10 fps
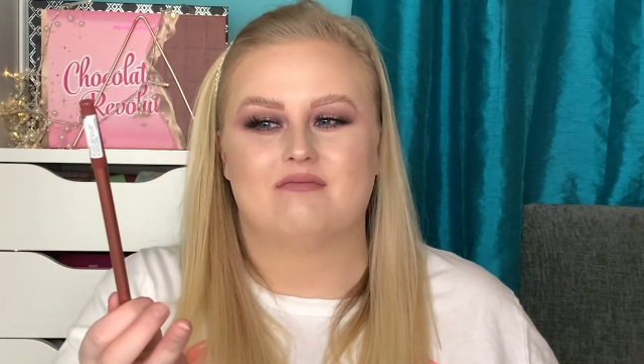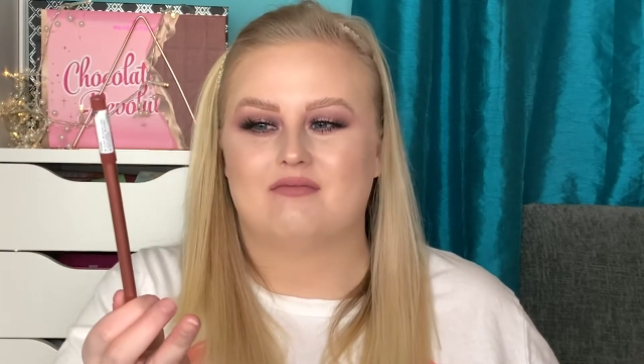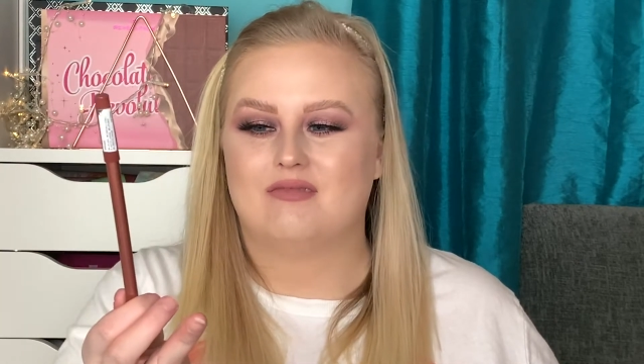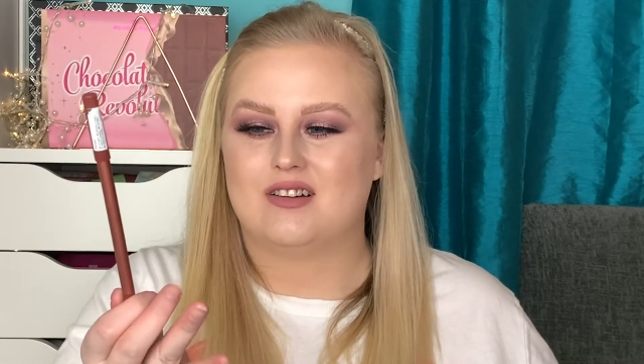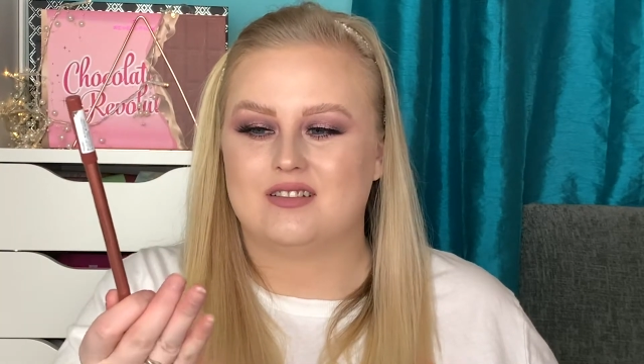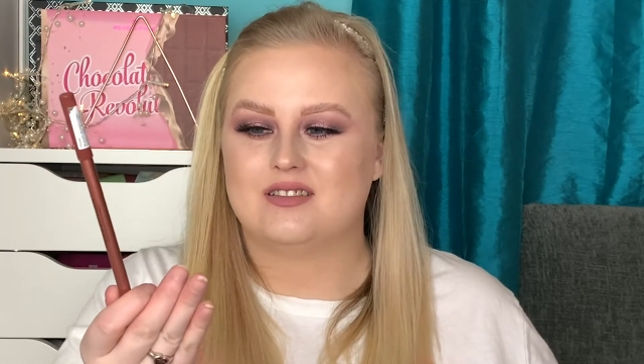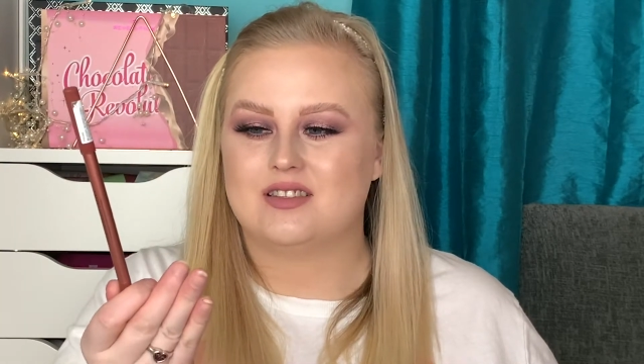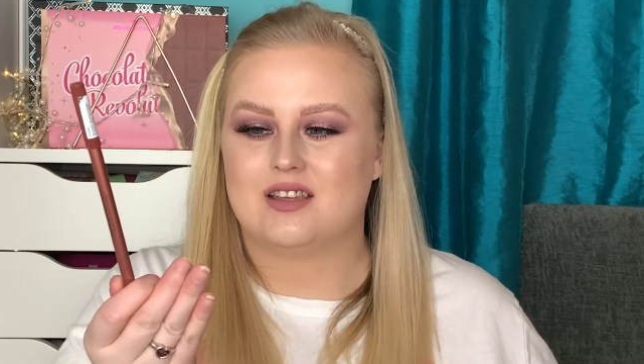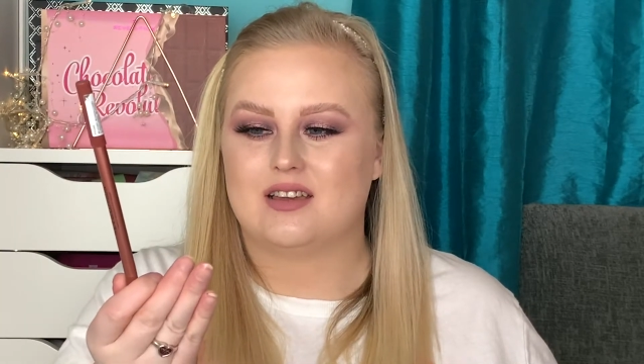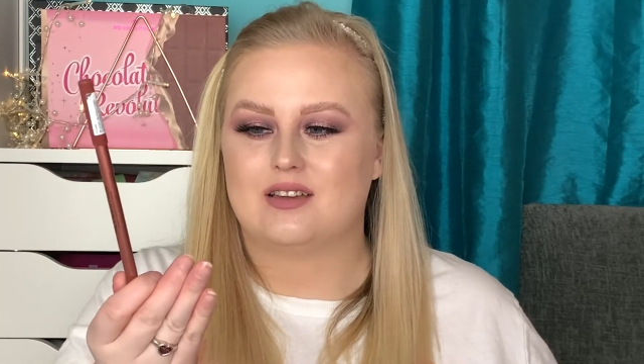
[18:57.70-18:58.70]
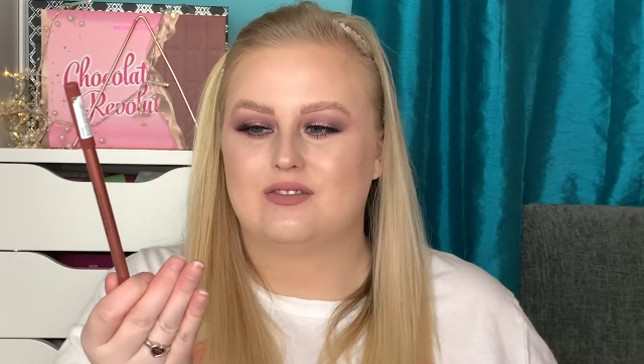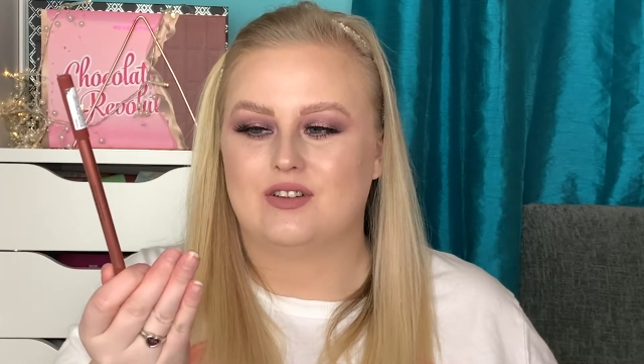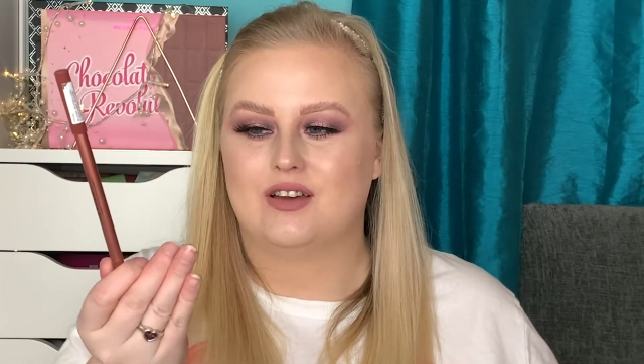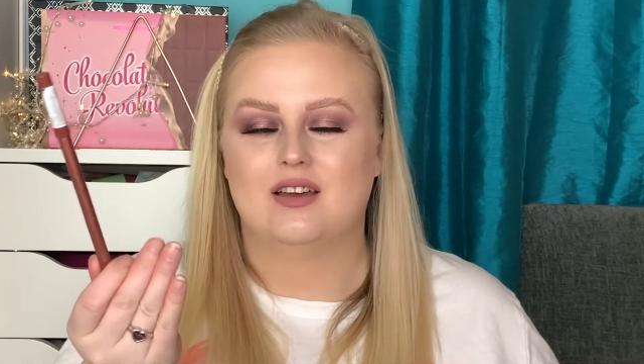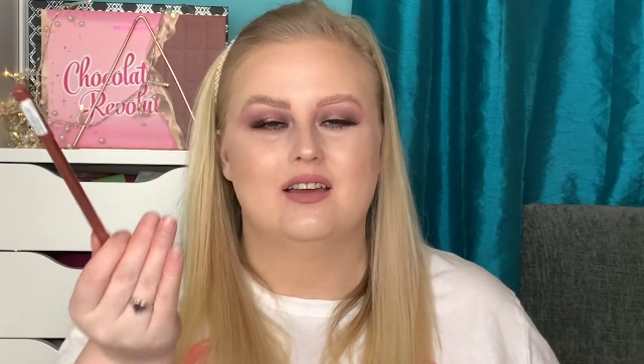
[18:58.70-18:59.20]
ones like
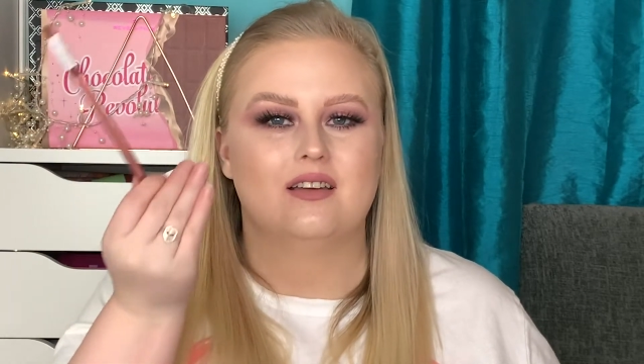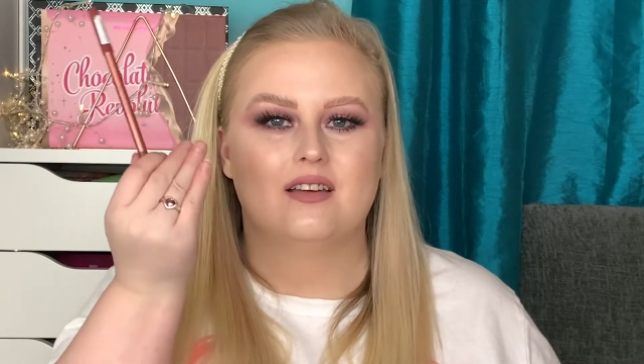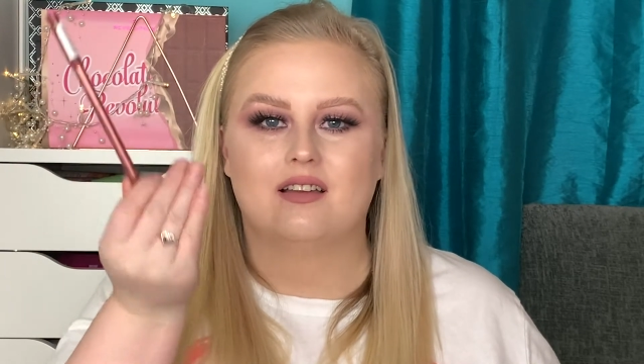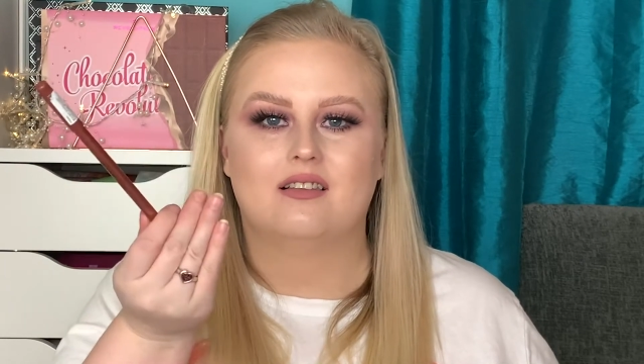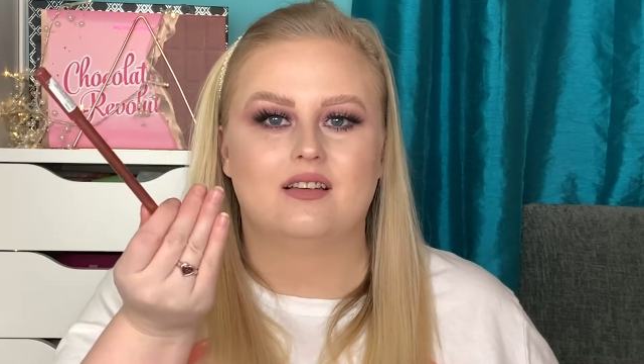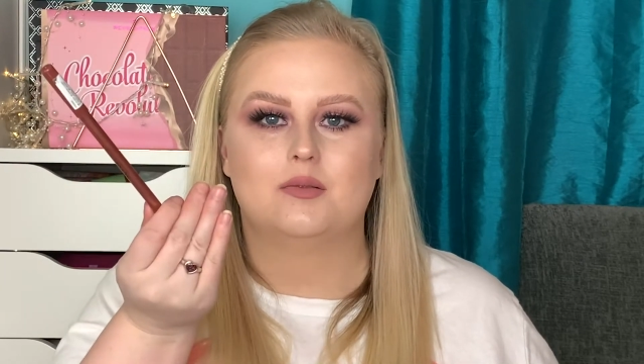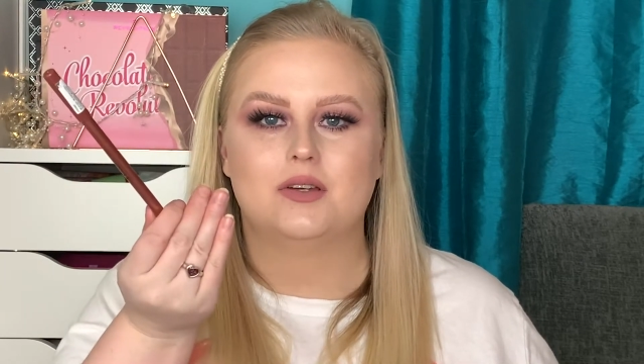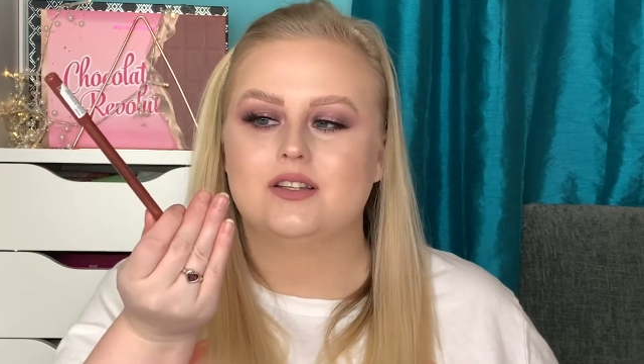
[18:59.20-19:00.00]
for a little bit